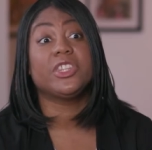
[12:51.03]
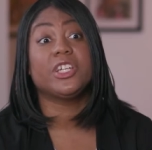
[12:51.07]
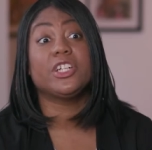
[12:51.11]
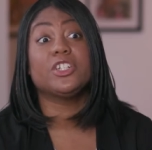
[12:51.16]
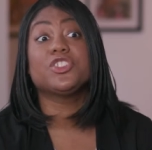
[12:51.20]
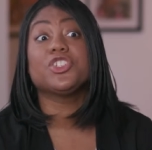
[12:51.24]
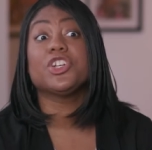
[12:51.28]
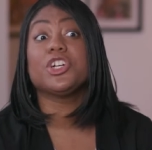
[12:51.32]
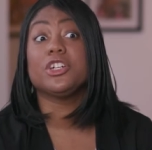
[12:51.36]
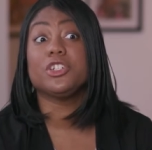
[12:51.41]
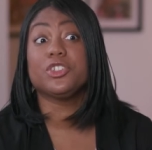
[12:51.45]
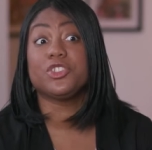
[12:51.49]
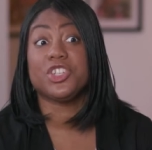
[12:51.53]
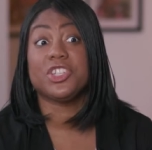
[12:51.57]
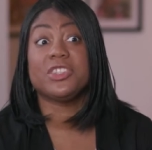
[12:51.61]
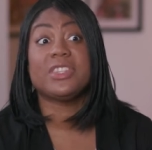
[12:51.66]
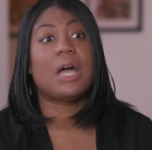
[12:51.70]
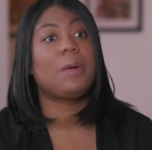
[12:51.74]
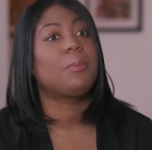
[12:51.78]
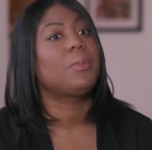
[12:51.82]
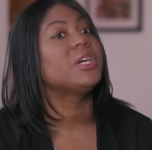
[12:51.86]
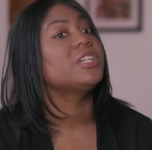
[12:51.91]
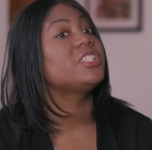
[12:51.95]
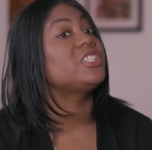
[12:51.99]
their church in
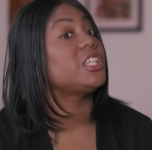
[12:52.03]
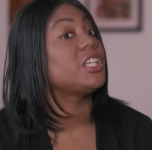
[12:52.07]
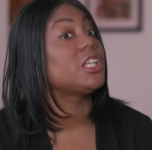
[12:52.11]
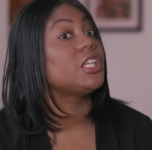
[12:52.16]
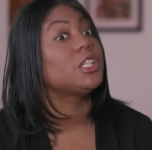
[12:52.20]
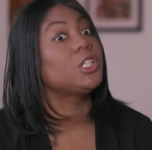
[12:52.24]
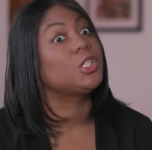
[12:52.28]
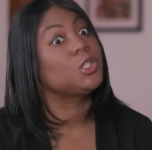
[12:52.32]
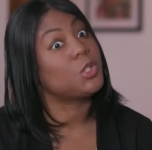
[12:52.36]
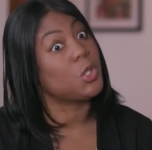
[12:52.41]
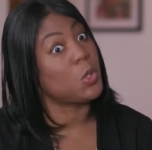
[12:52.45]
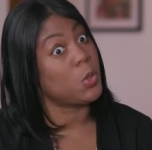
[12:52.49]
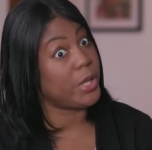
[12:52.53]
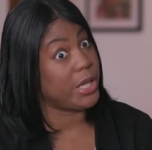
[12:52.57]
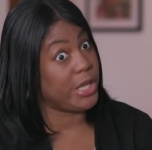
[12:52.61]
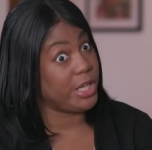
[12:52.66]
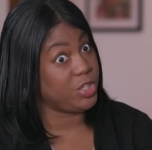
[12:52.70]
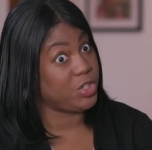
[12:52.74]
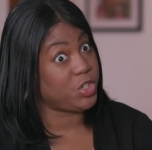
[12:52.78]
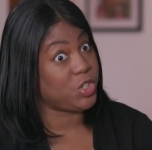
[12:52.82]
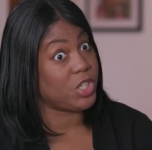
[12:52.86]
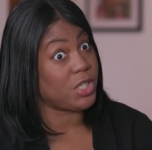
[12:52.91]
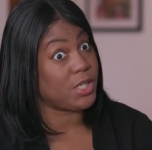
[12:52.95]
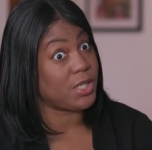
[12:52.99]
that particular
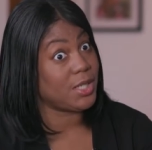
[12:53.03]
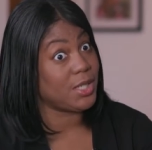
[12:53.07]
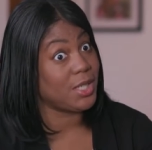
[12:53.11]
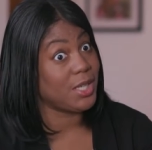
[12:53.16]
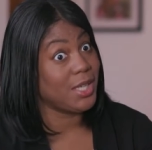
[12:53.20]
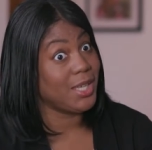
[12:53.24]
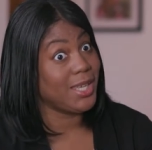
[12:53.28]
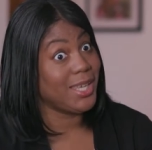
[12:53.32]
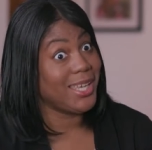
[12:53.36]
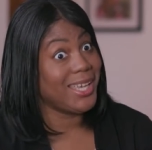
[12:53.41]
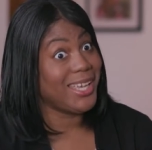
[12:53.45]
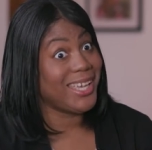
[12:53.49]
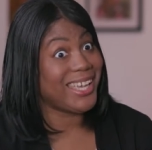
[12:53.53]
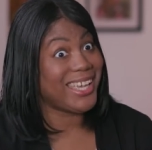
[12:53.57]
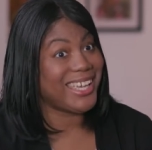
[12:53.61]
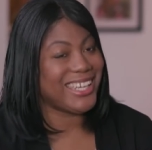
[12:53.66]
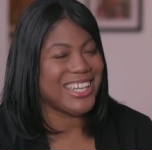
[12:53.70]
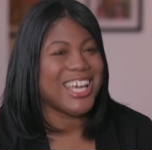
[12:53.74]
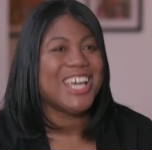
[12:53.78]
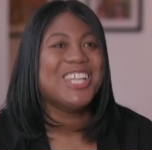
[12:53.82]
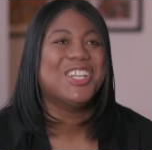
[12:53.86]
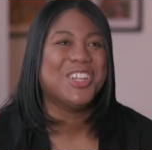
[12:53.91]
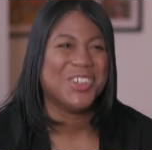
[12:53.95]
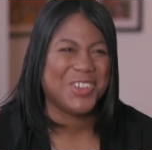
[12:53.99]
location mm-hmm. and
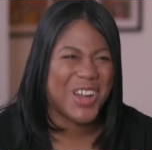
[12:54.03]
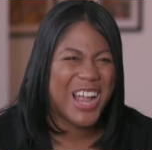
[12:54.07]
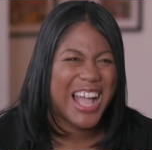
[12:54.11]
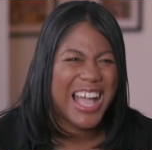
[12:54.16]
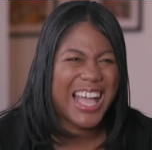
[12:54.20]
right,